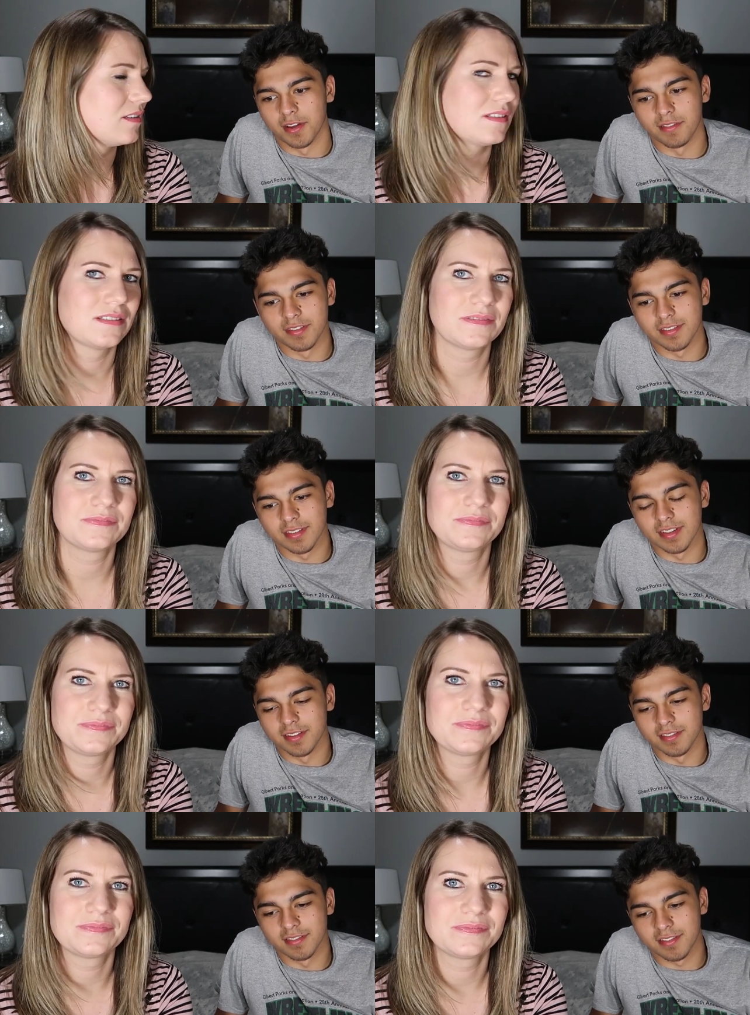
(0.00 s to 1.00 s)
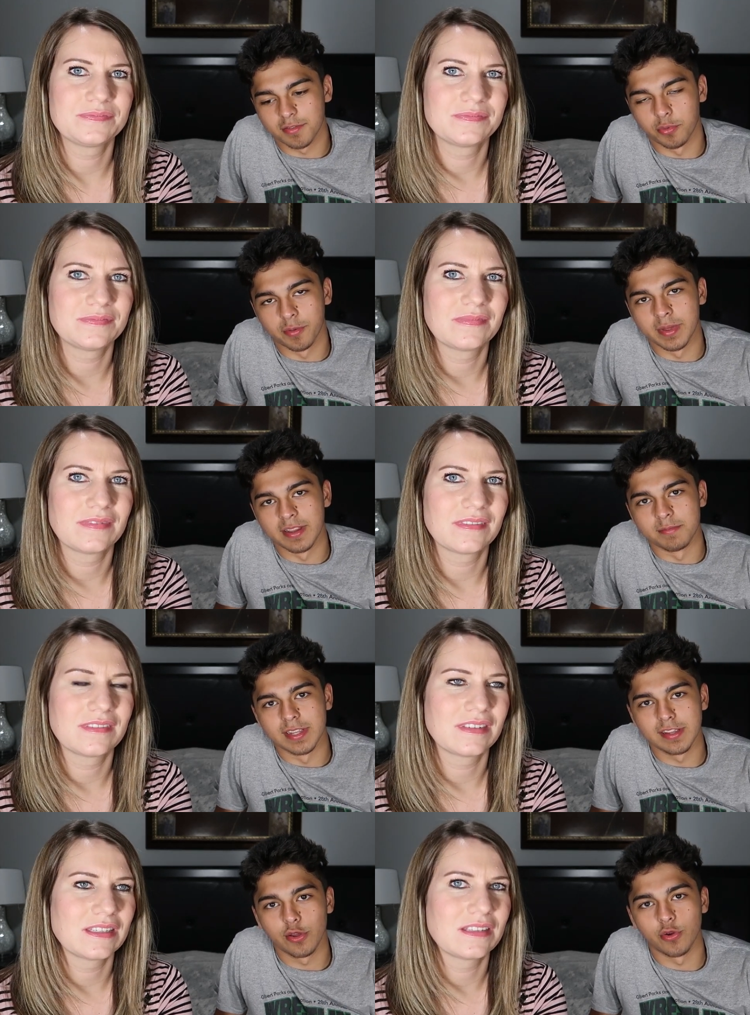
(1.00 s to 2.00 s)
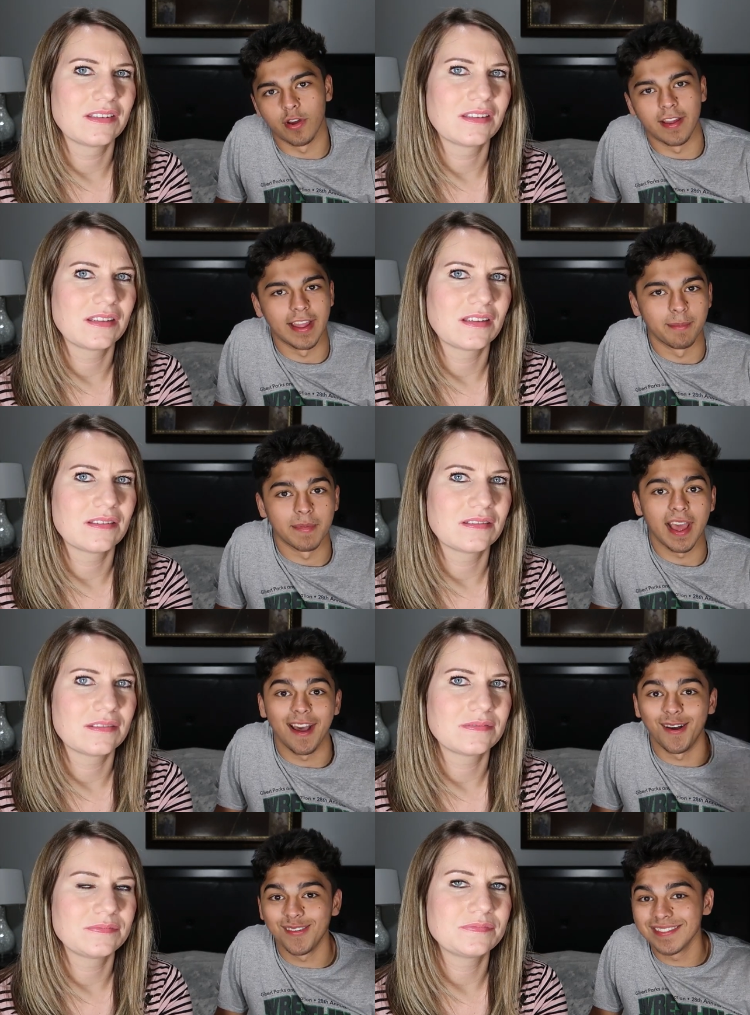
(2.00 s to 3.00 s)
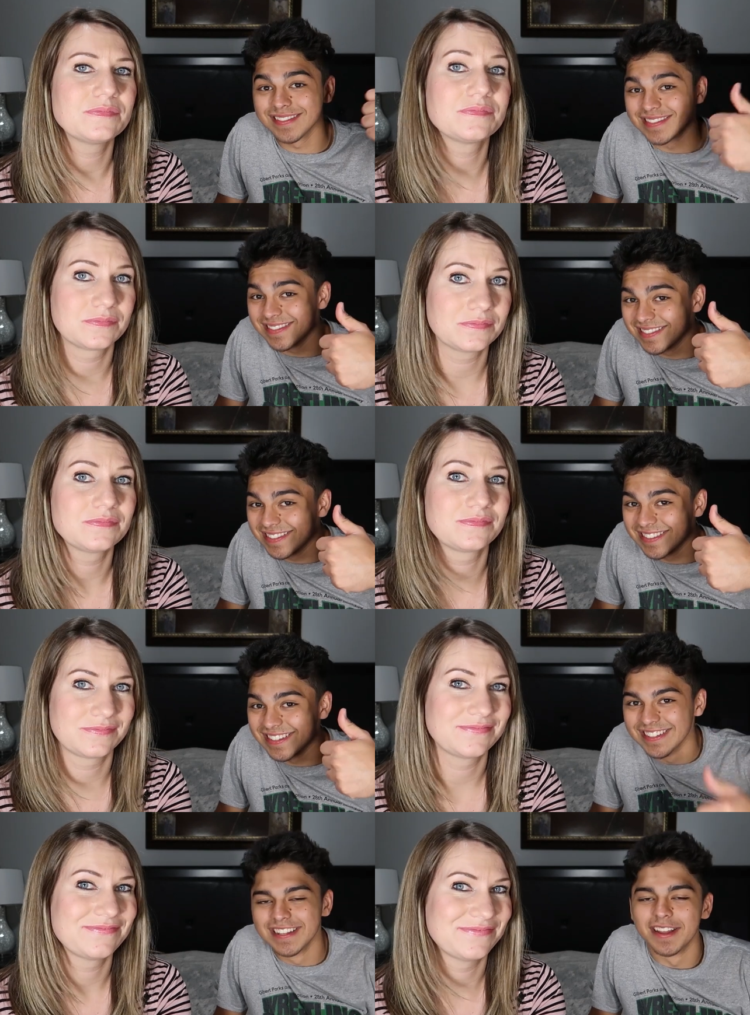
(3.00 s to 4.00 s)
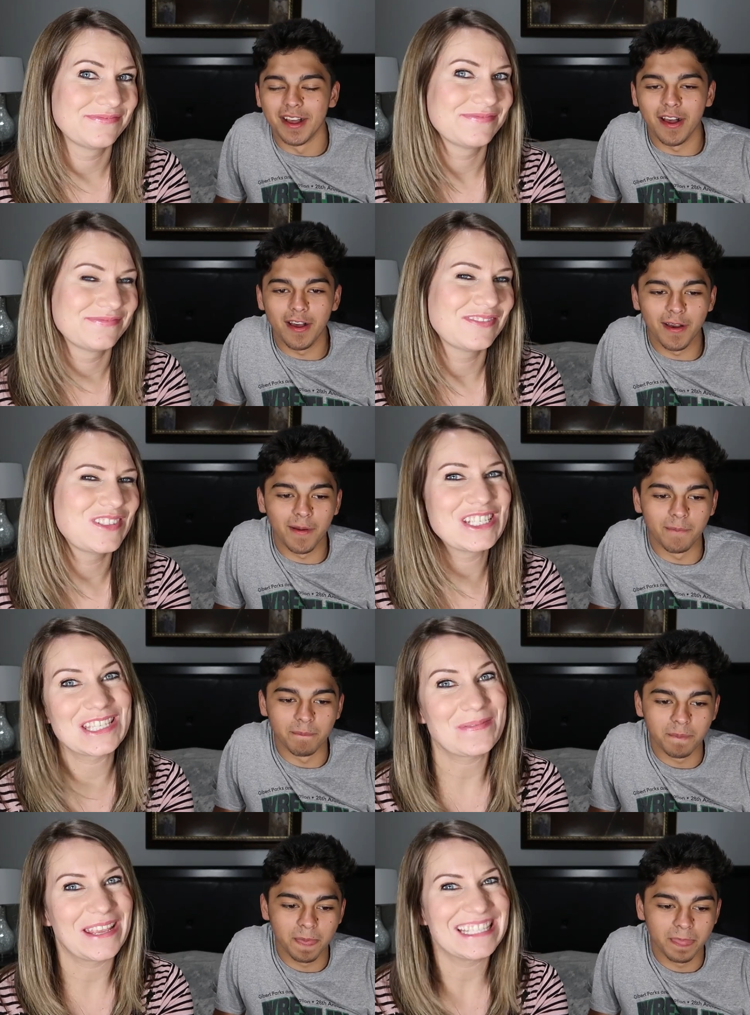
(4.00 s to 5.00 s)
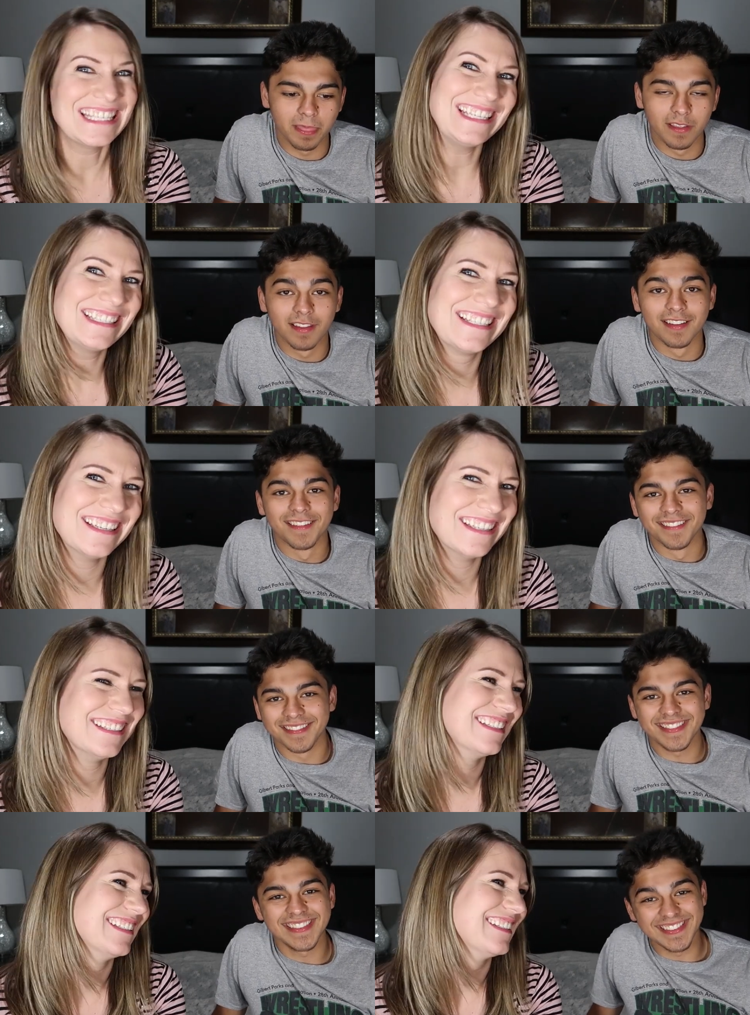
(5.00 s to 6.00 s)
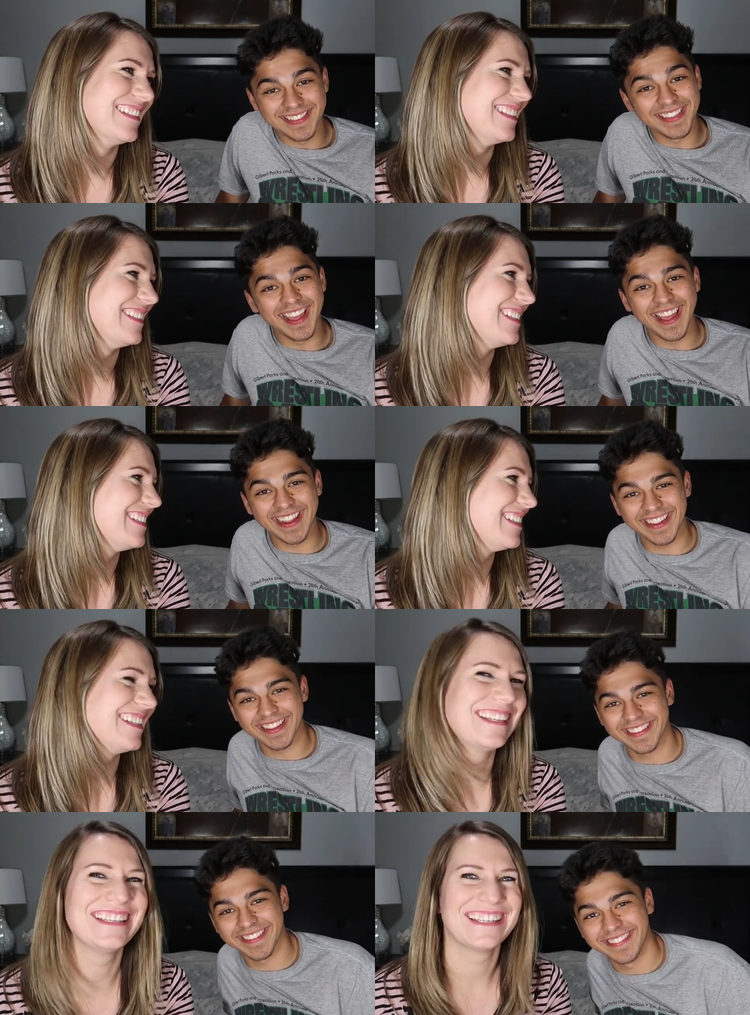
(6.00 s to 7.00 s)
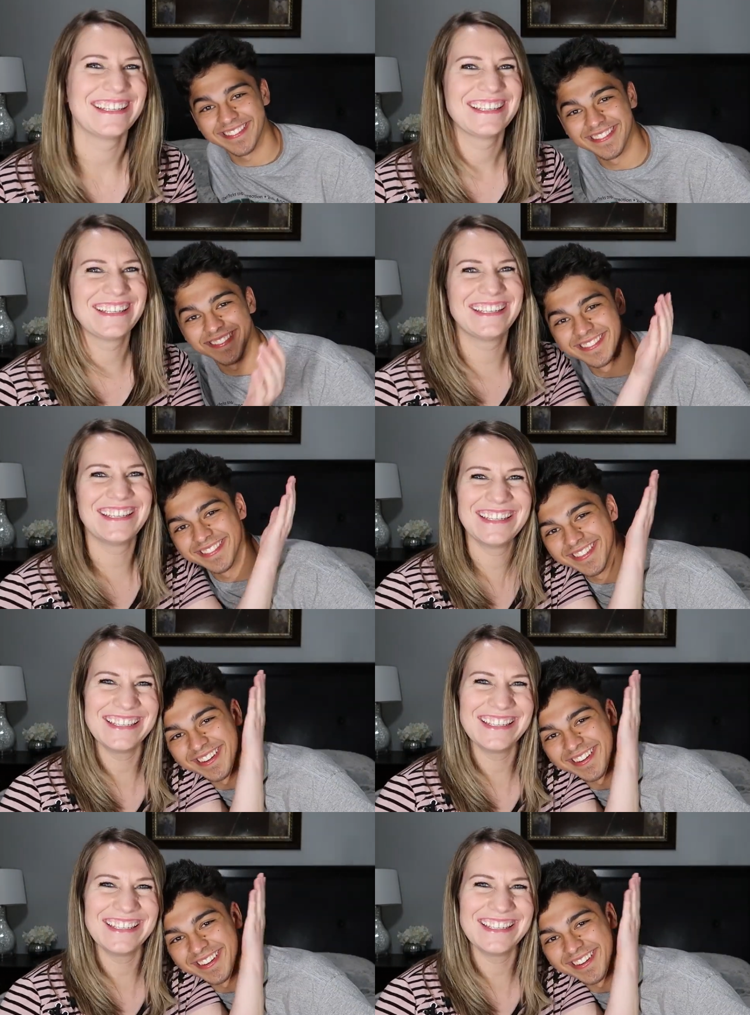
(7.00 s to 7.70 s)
Speaker 1: obviously it's what made me who I am now.
Speaker 2: Um, Which is amazing. Thank
Speaker 1: you!